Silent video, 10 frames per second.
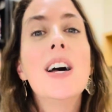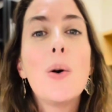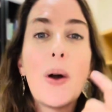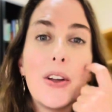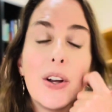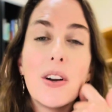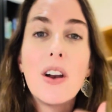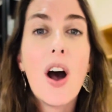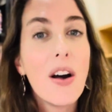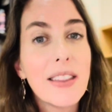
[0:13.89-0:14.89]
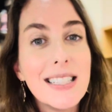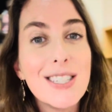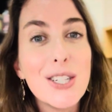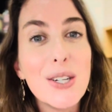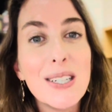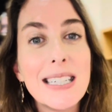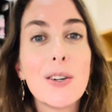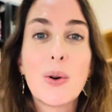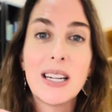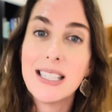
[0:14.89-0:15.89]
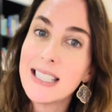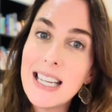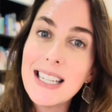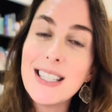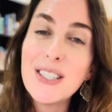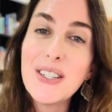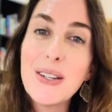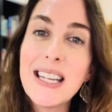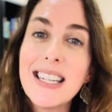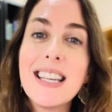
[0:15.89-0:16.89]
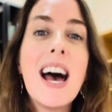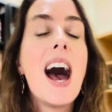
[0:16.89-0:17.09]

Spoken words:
Whether you're an online student or a seated student,